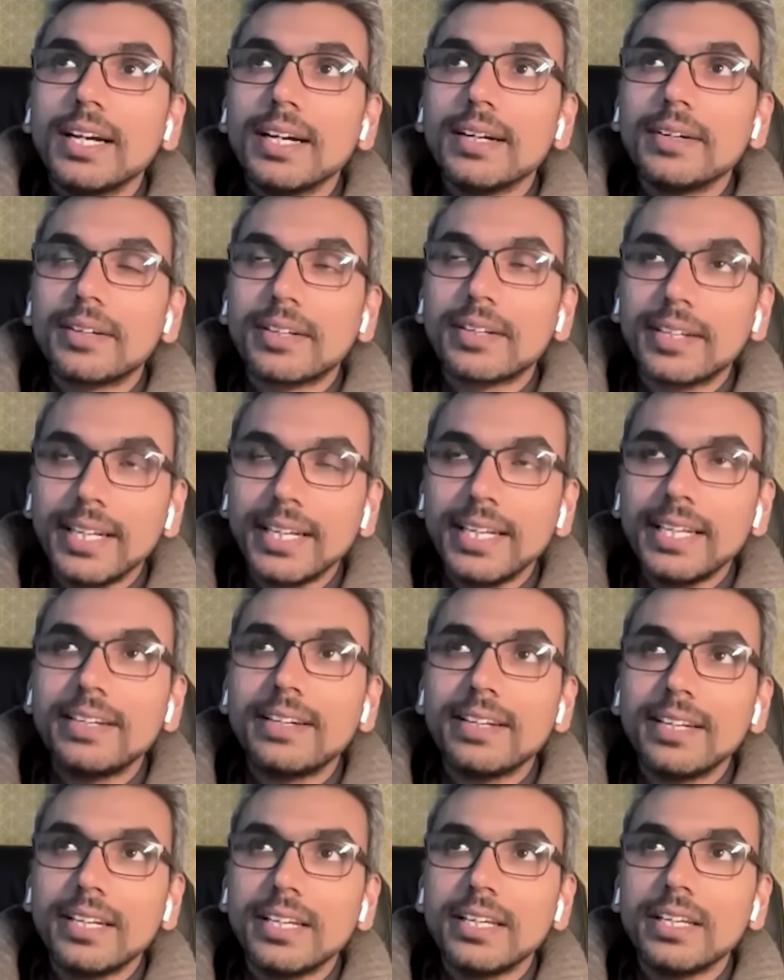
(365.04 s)
uh,
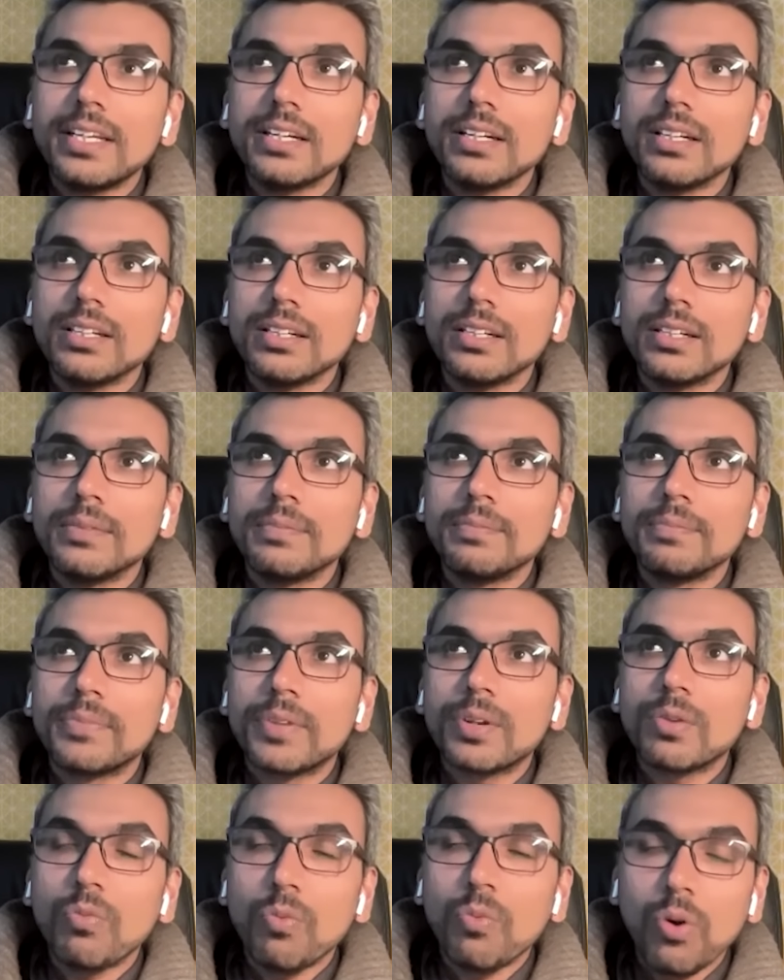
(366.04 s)
really, really um,
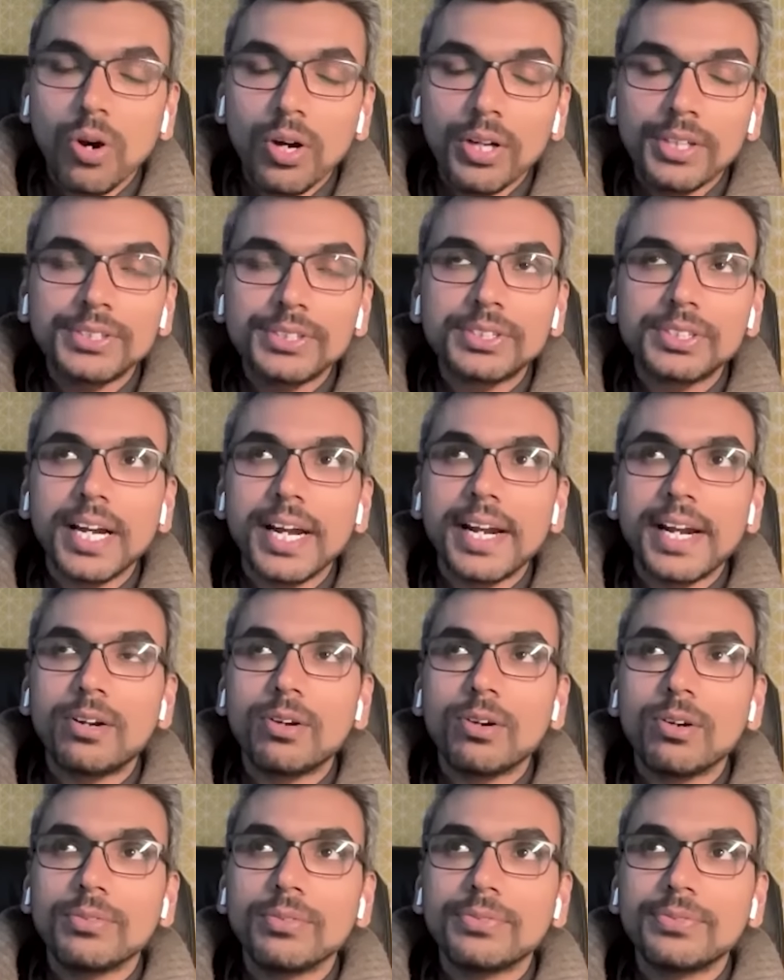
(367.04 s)
was
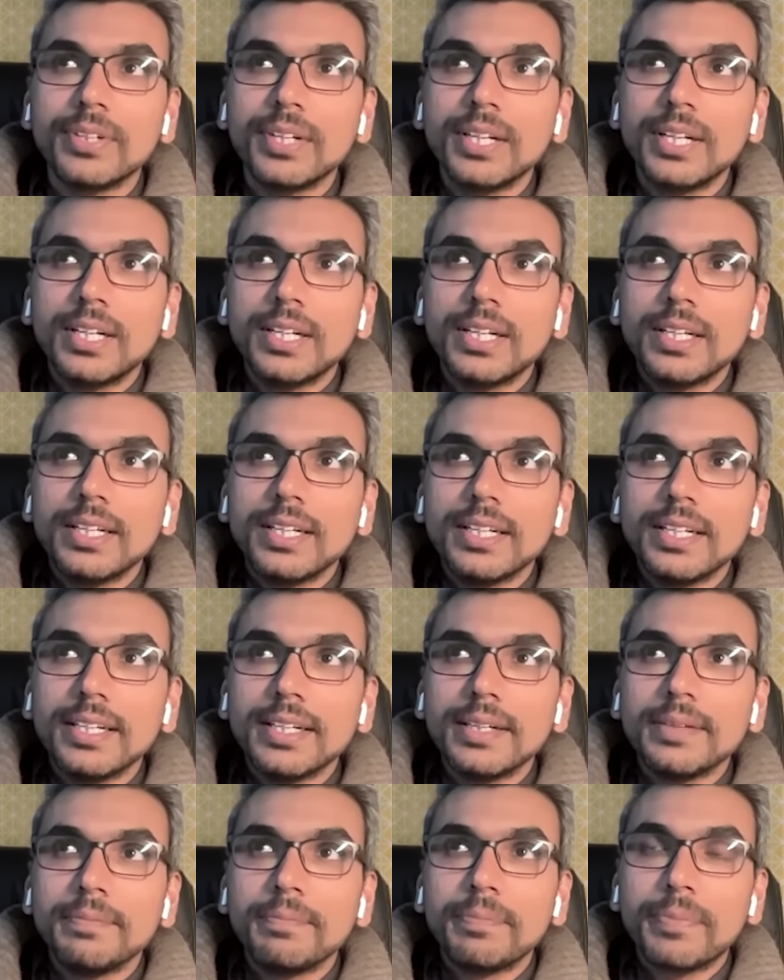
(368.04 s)
kind of
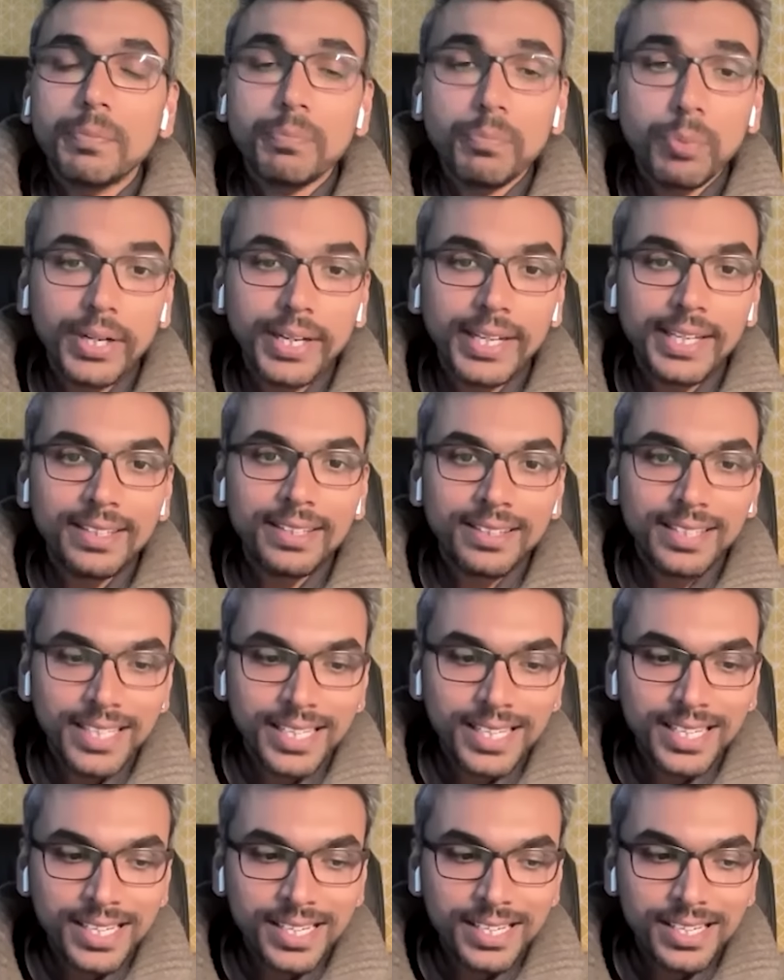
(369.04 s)
Um, putting
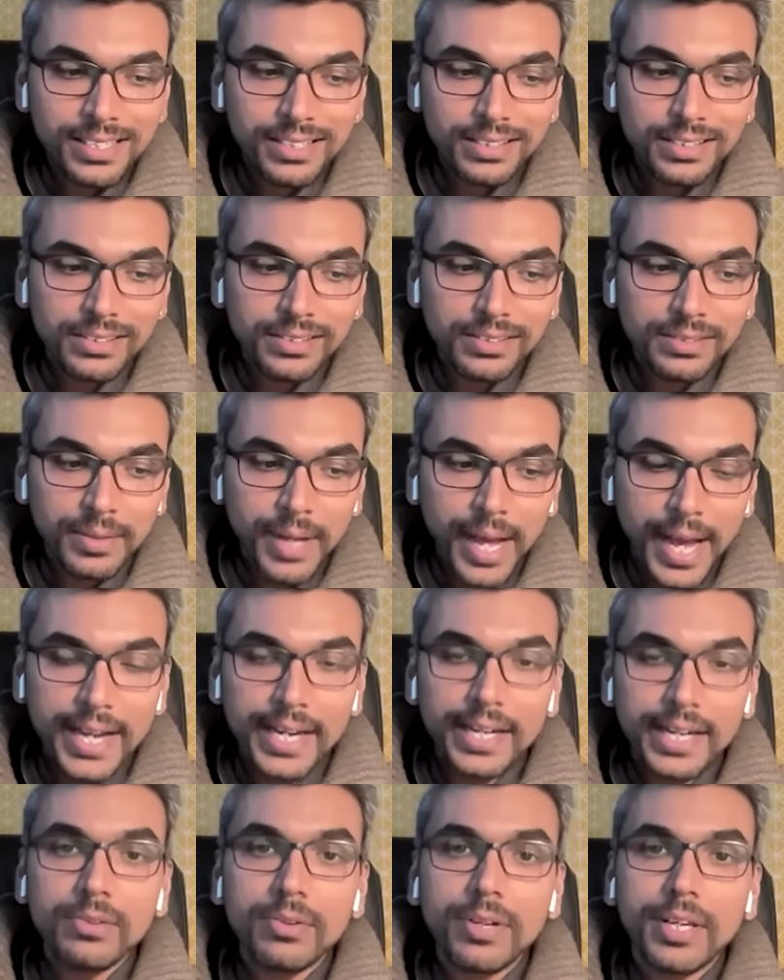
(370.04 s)
the uh,
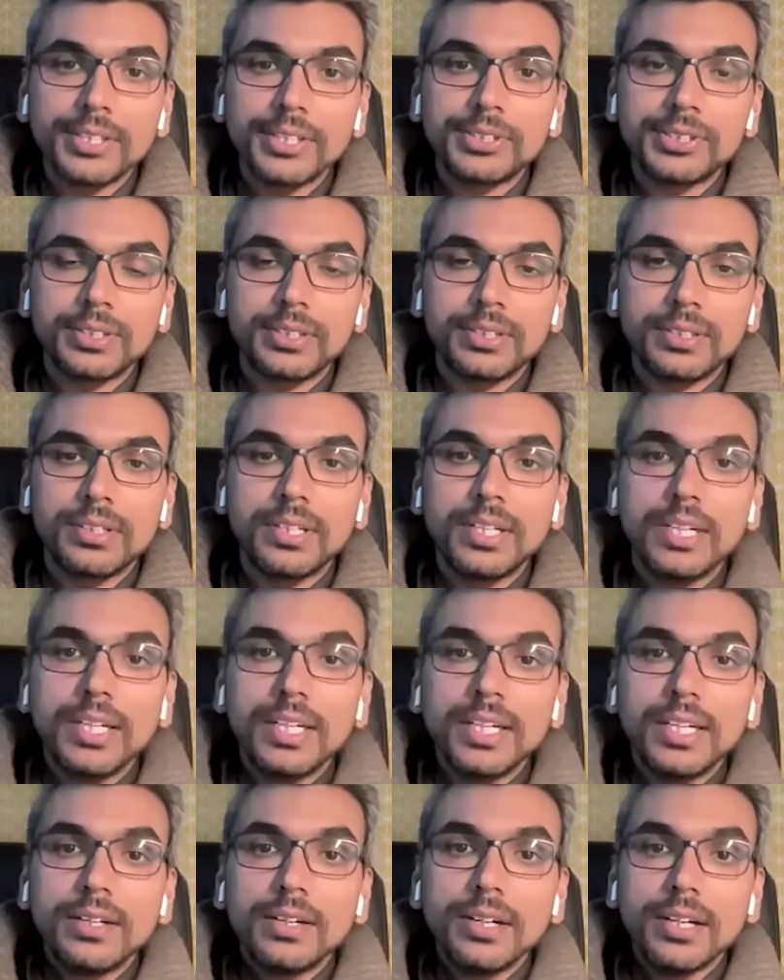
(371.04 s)
higher education
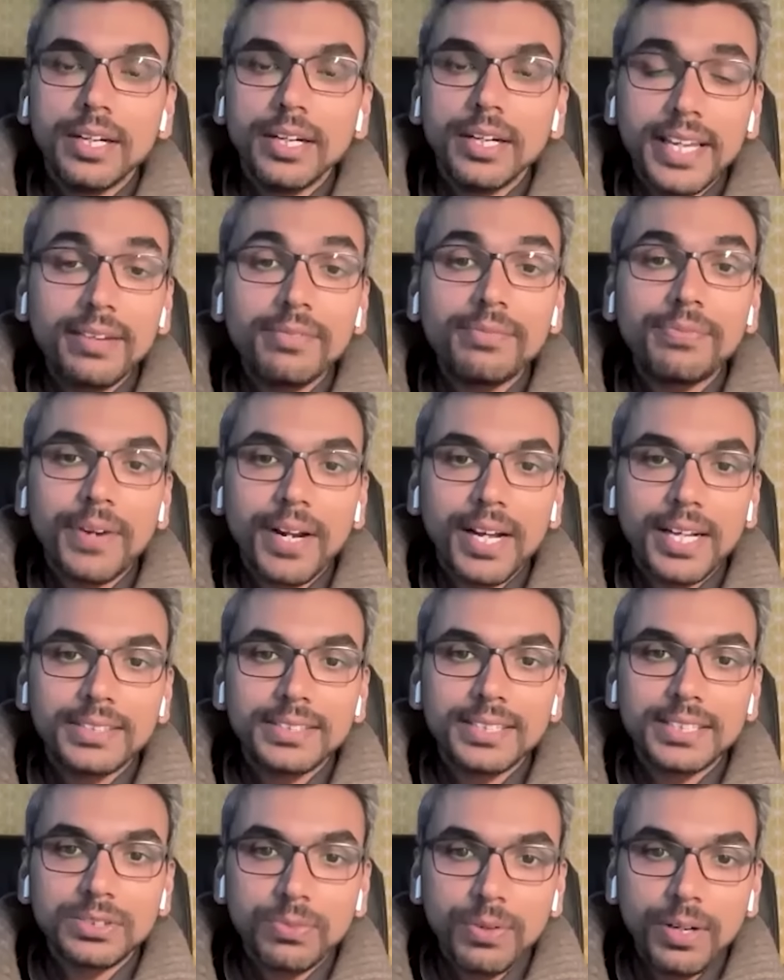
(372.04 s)
uh, in
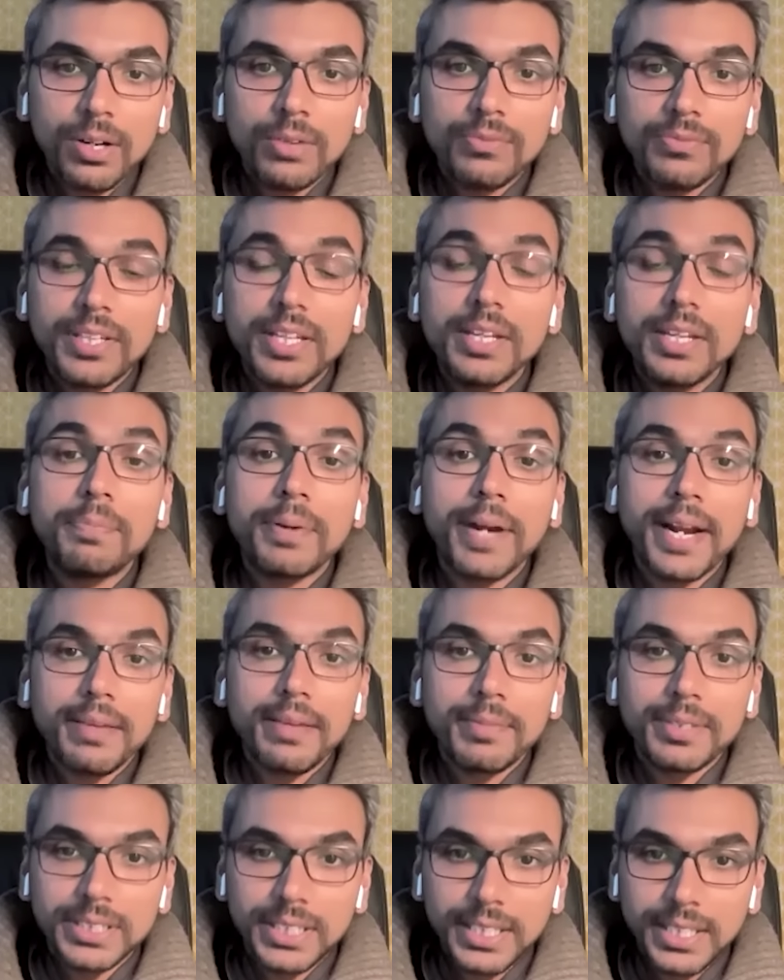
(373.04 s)
France as one of the
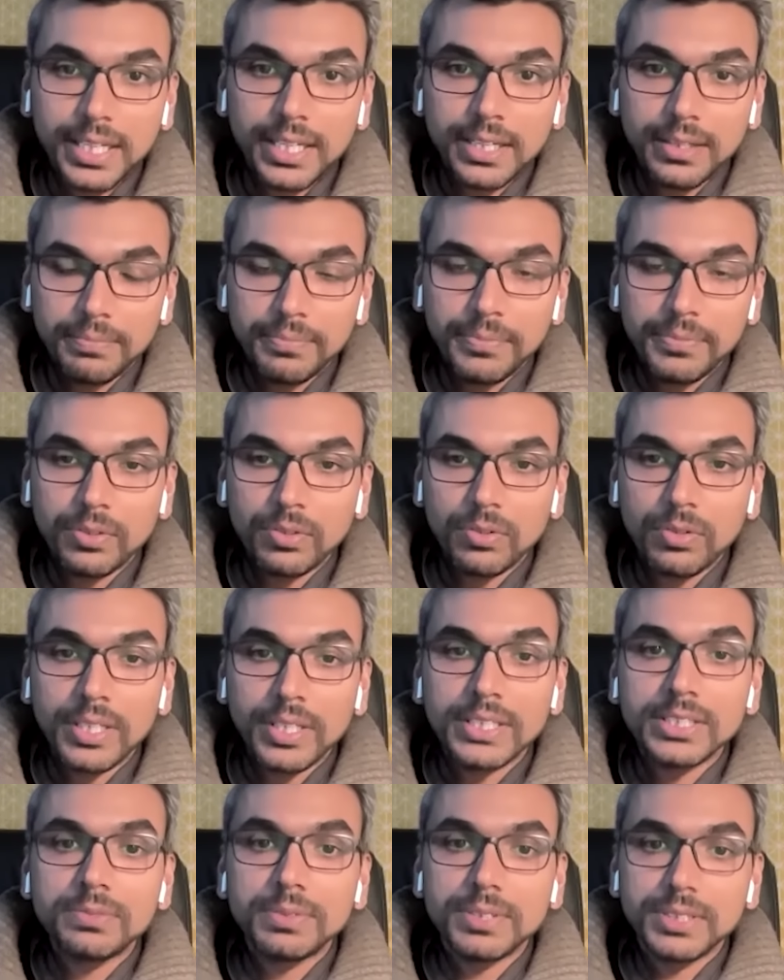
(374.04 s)
prime agenda, you know,
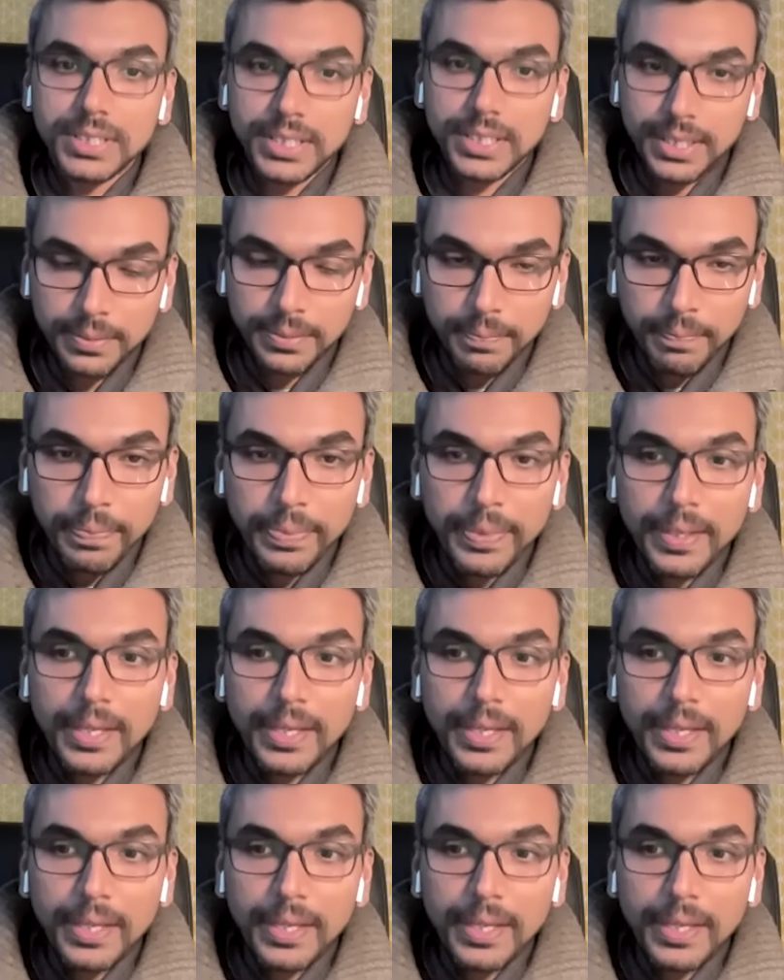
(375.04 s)
in his visit.